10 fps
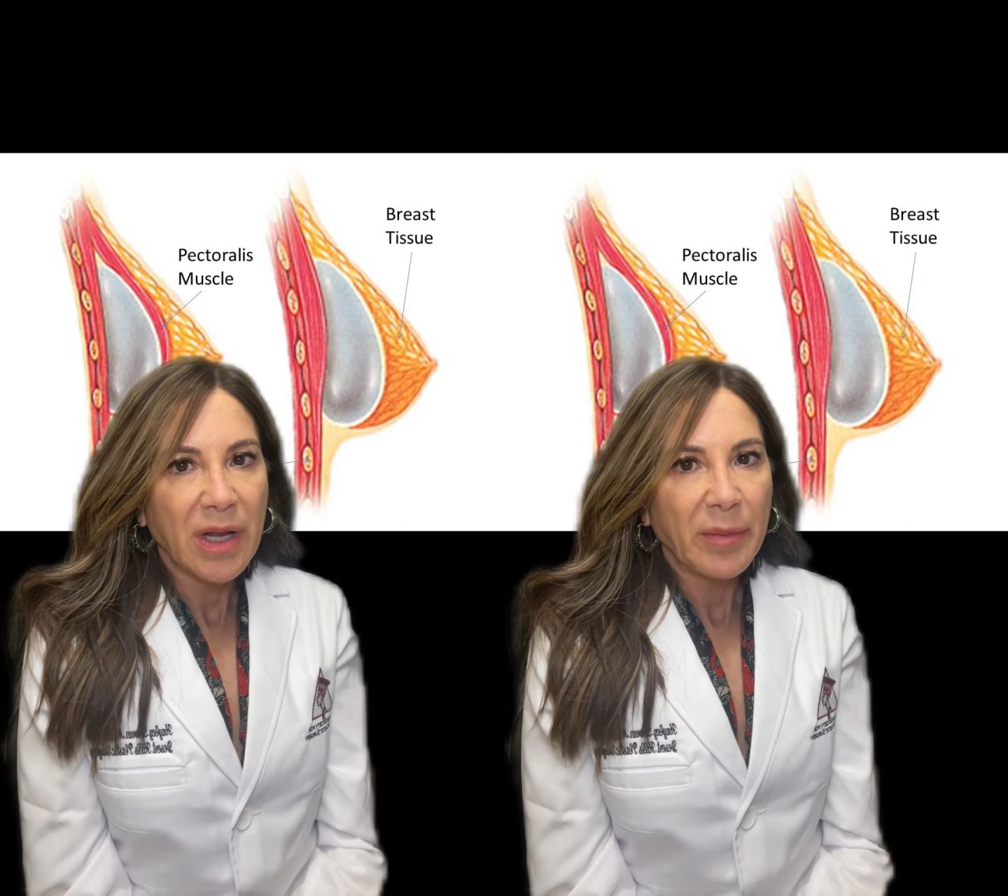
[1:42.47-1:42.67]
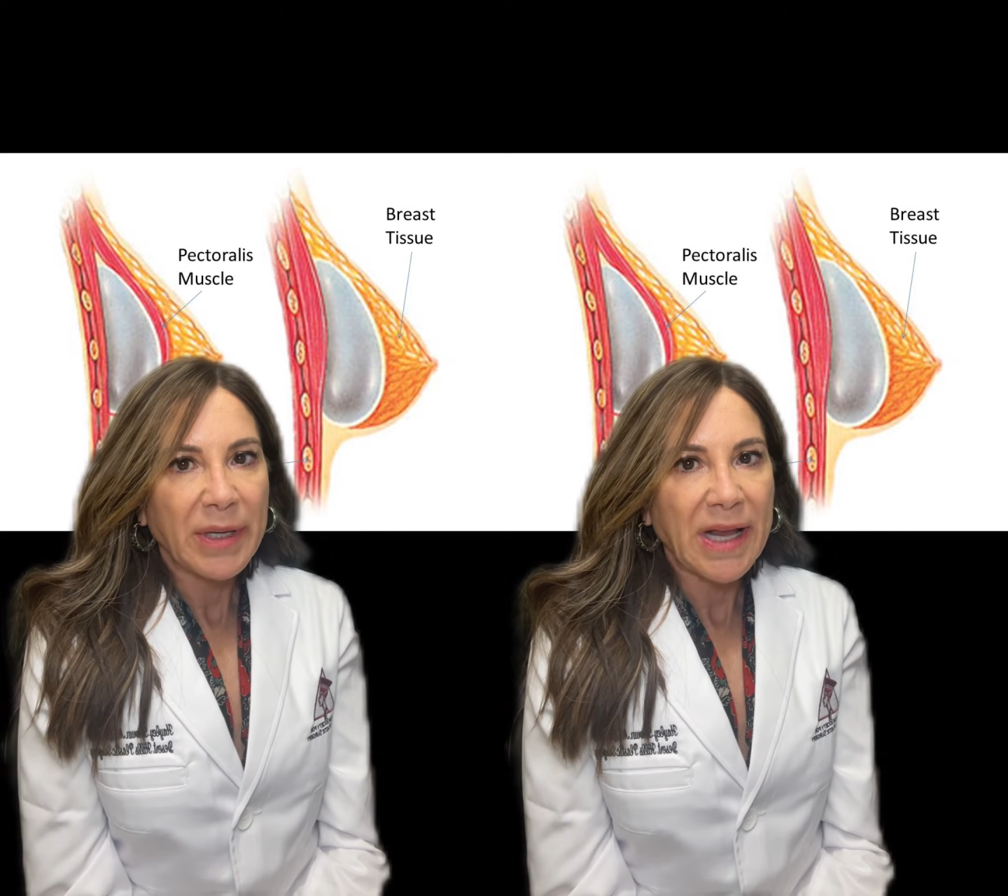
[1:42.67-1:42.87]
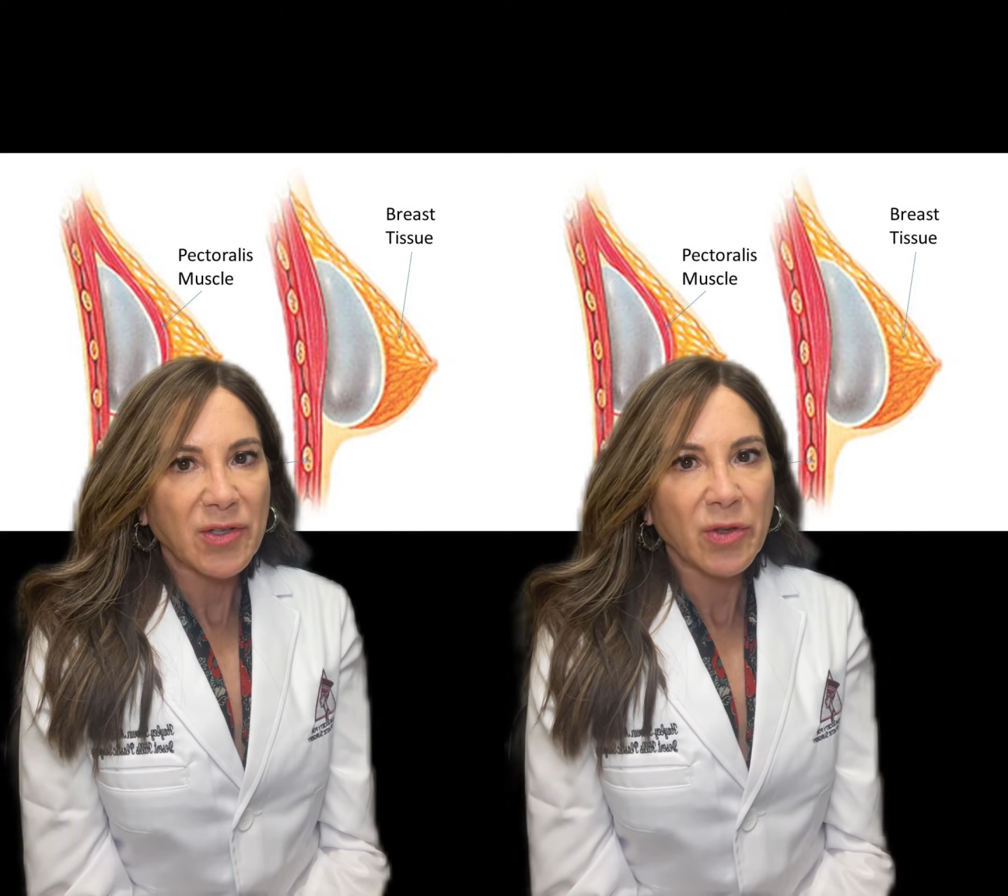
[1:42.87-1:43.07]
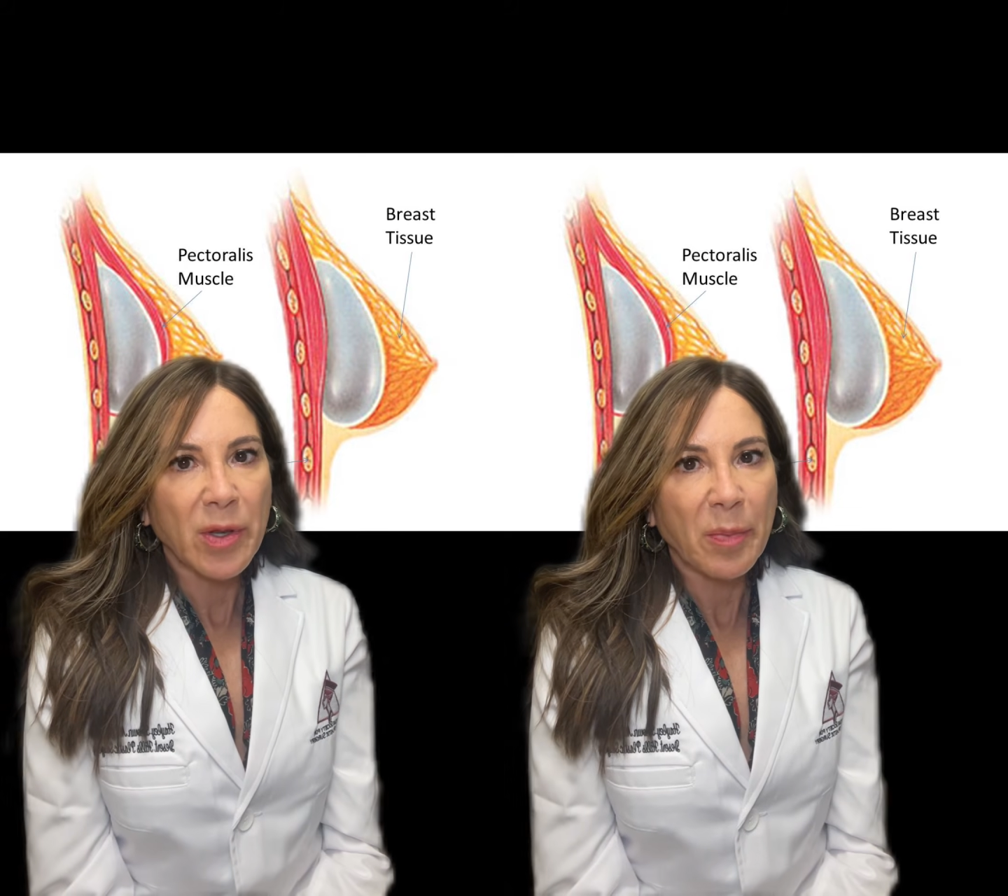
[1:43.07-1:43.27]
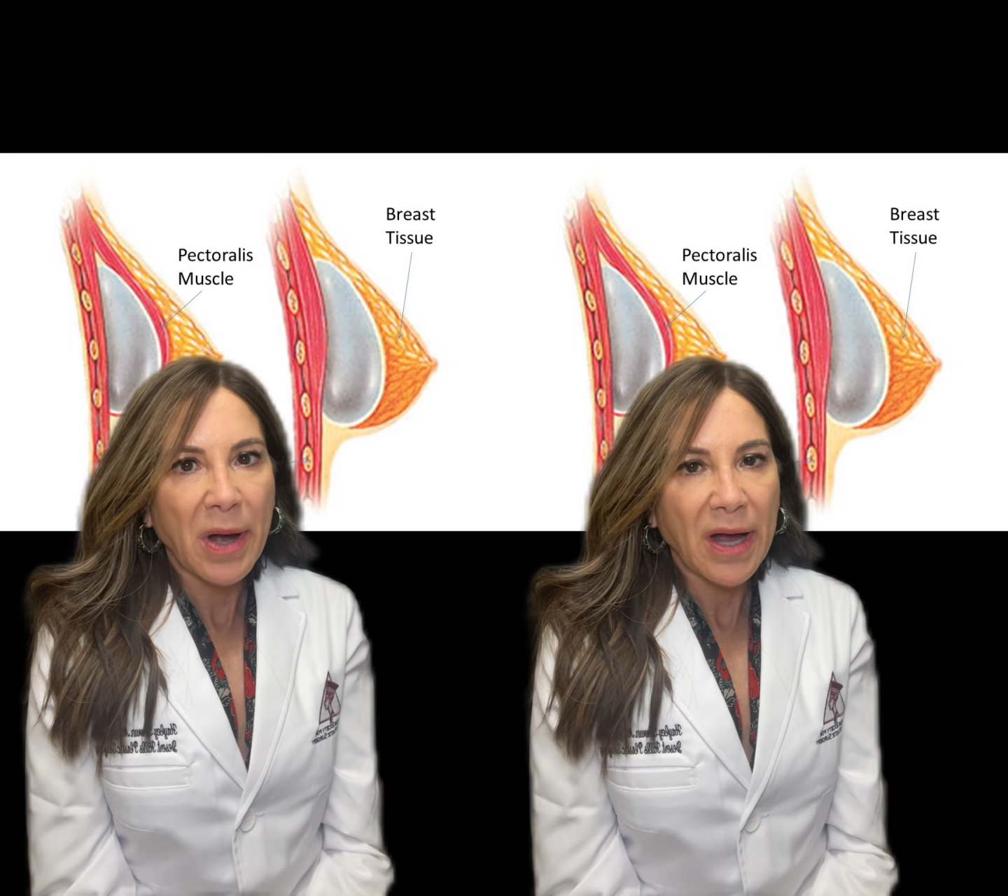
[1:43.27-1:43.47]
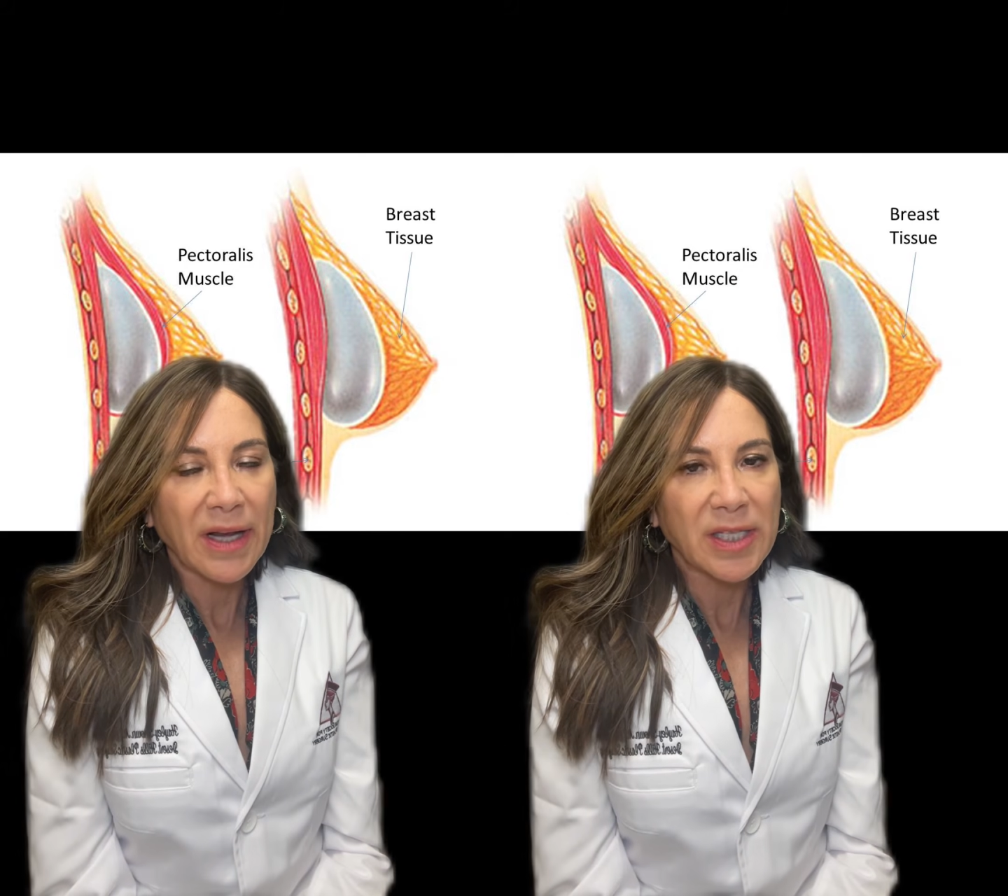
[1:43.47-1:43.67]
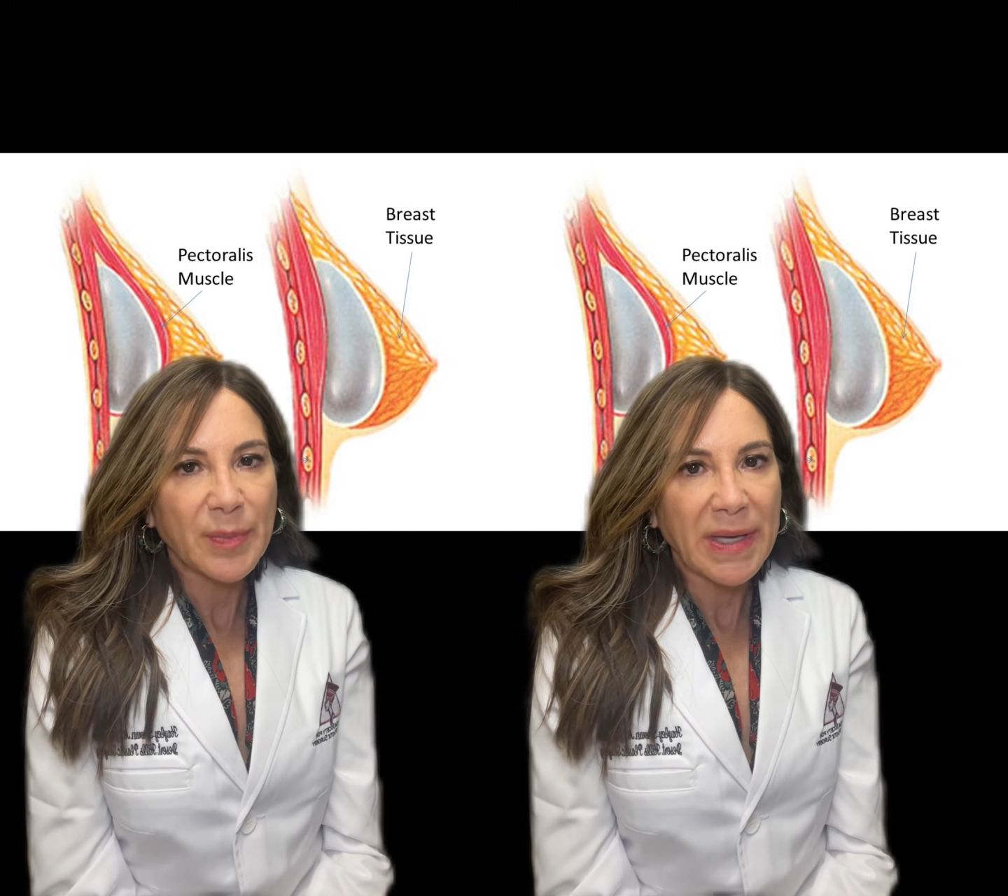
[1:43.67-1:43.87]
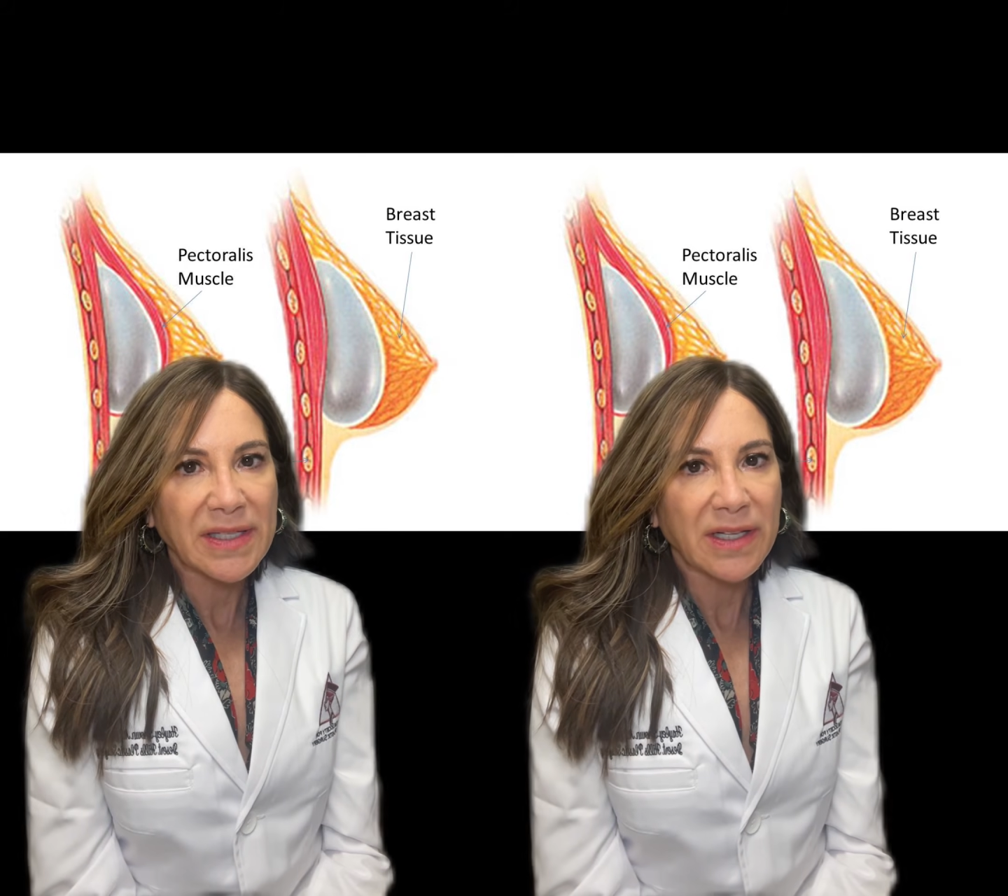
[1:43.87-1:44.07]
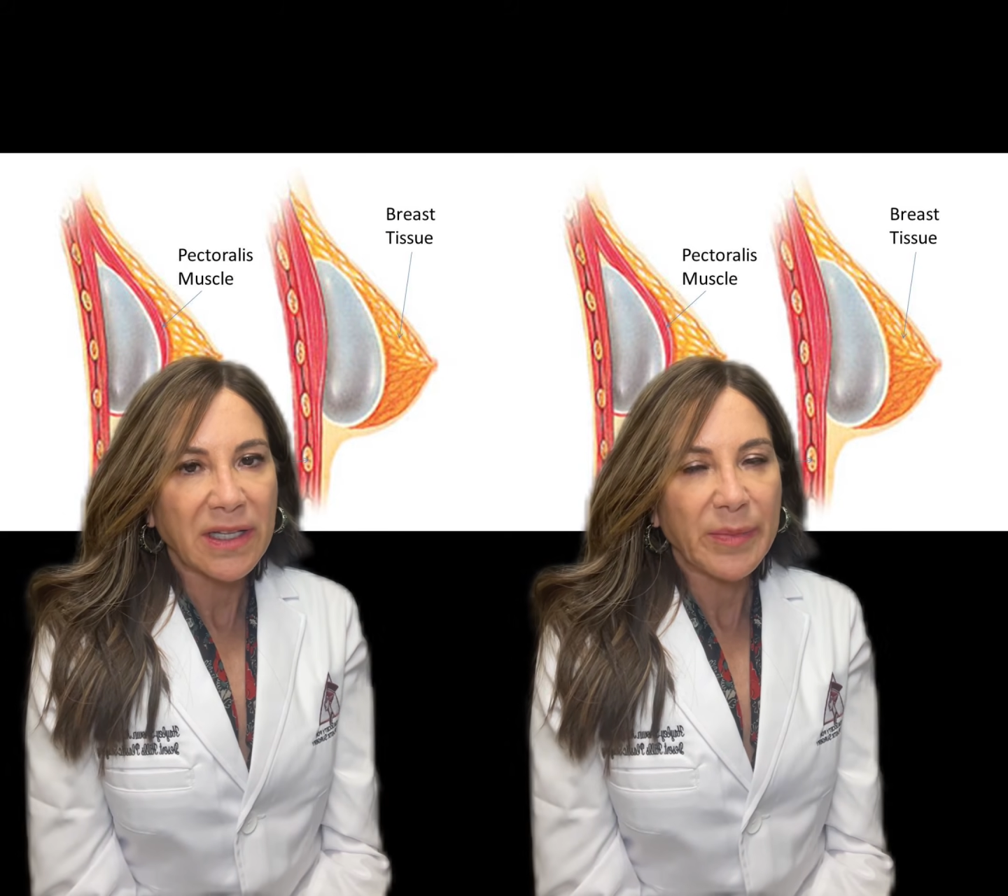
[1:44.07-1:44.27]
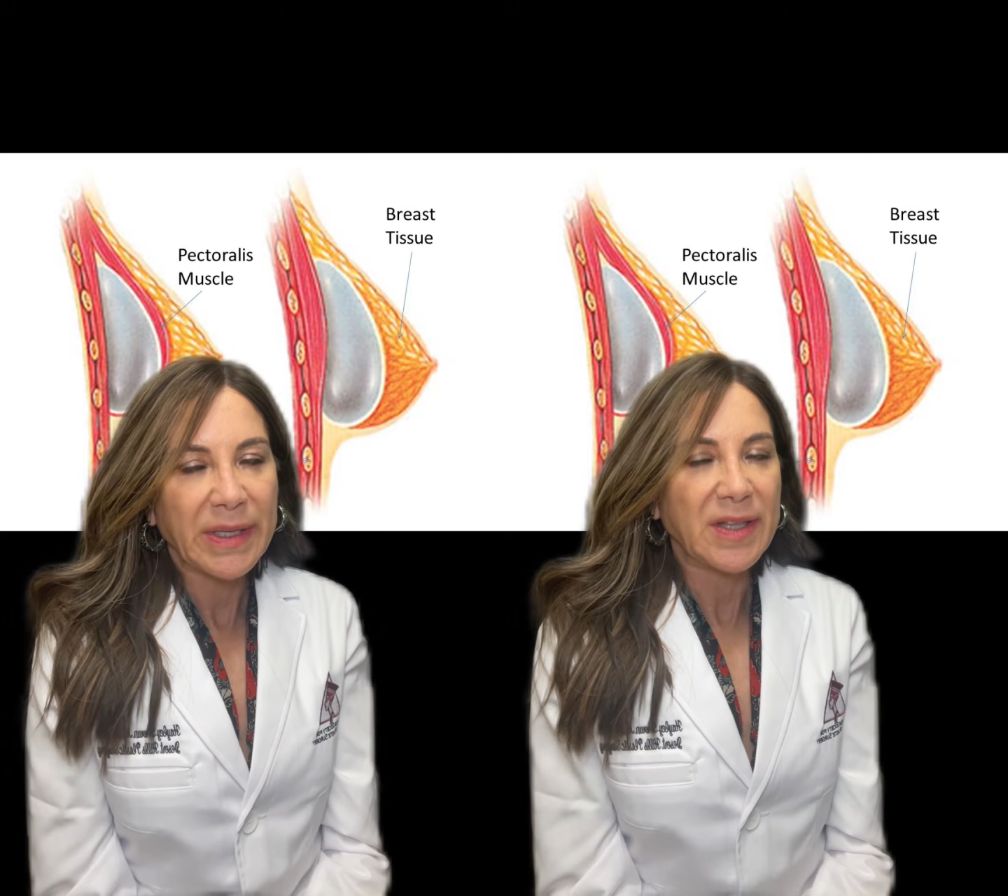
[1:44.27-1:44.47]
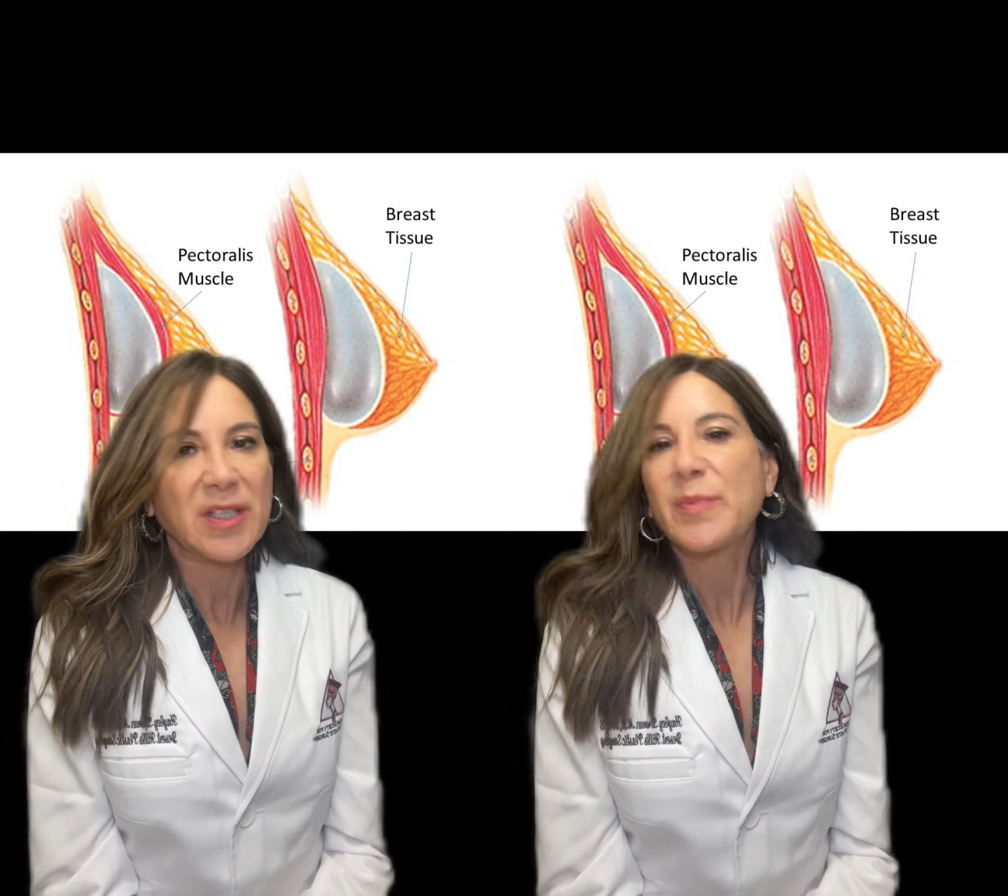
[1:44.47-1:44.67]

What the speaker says: But yeah, so the pockets basically mean the